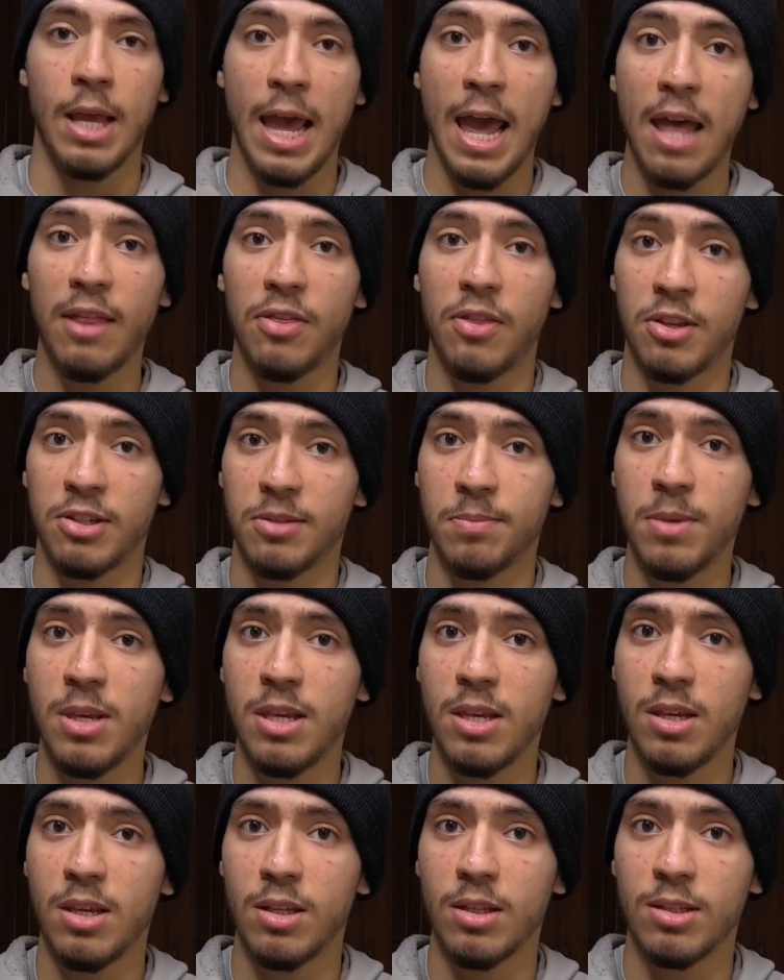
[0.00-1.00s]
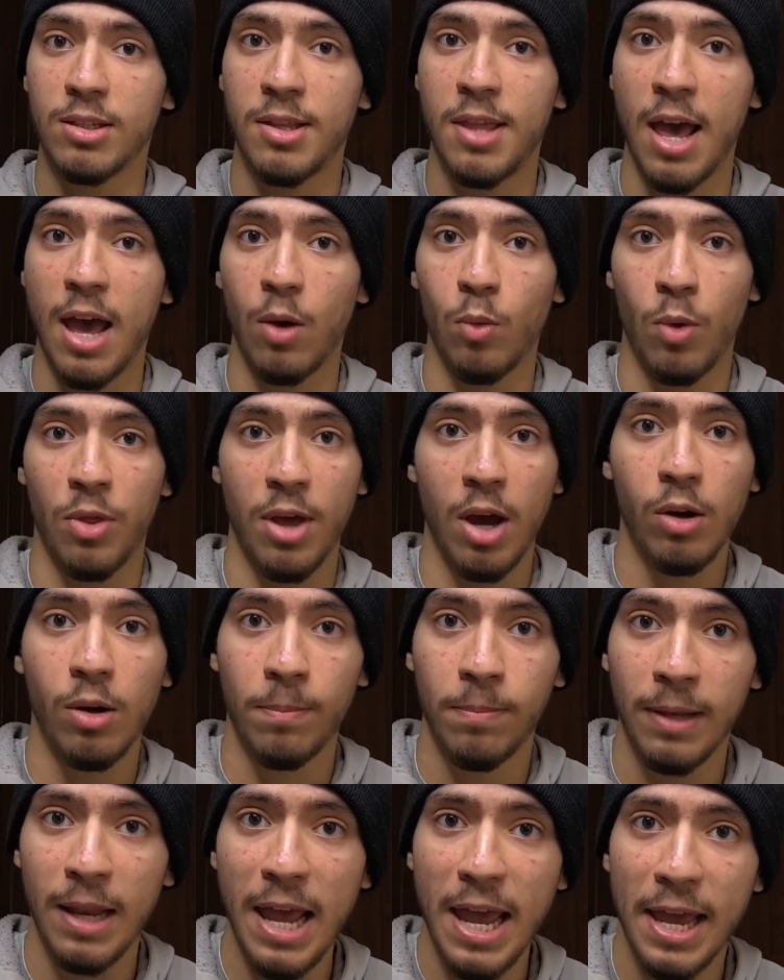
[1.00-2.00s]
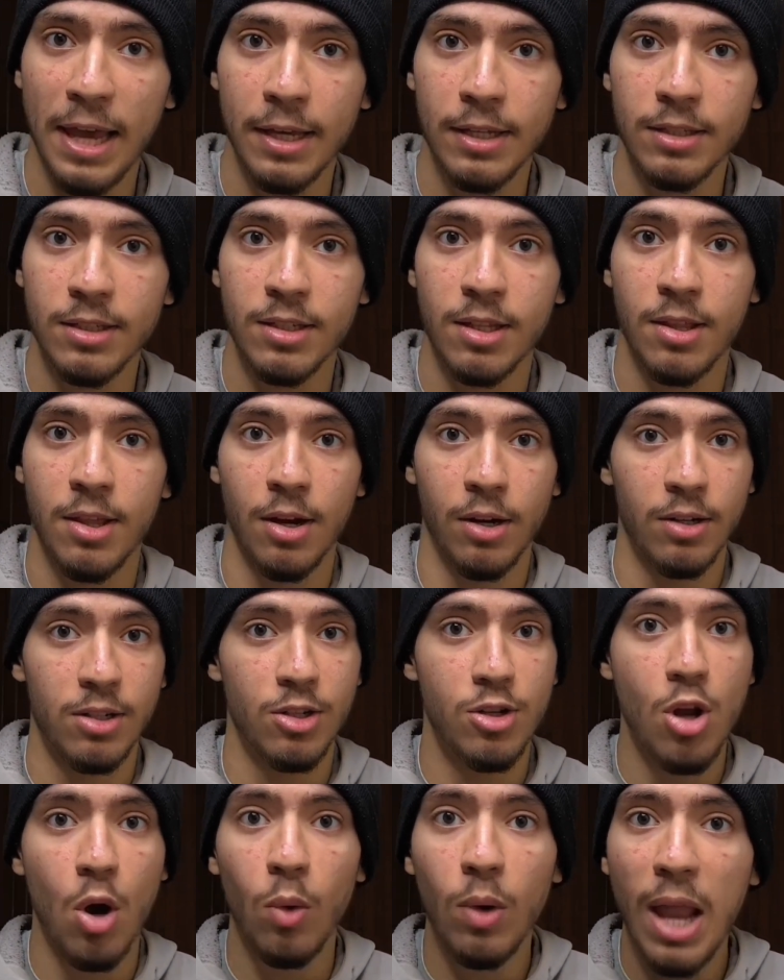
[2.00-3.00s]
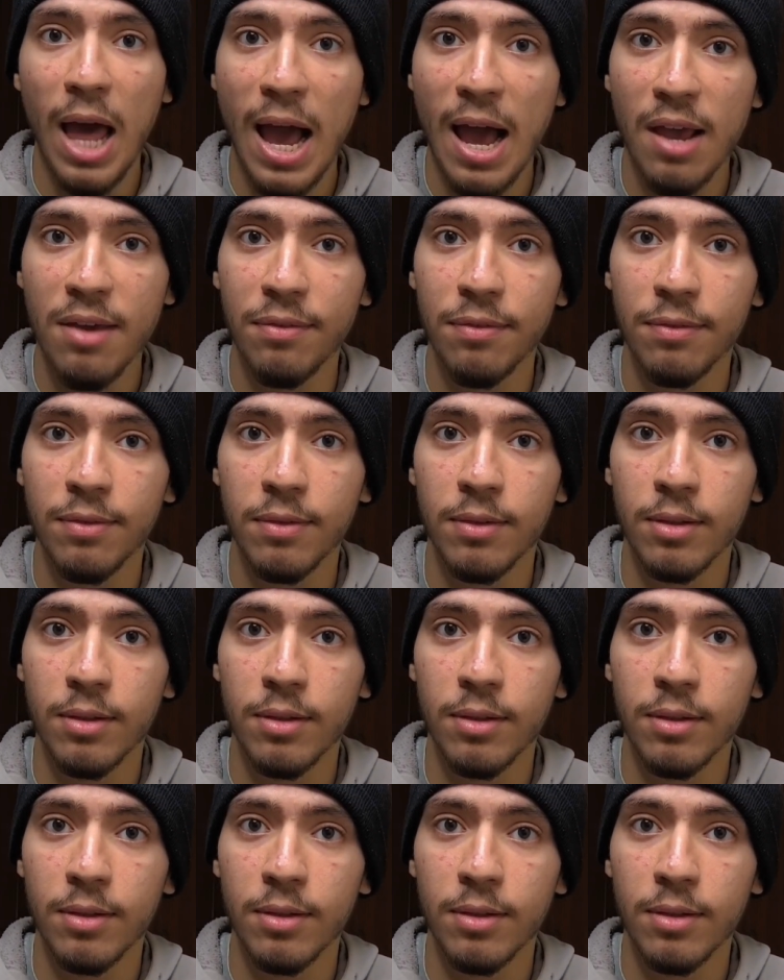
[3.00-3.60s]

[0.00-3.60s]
And this means that without plants, there is no life.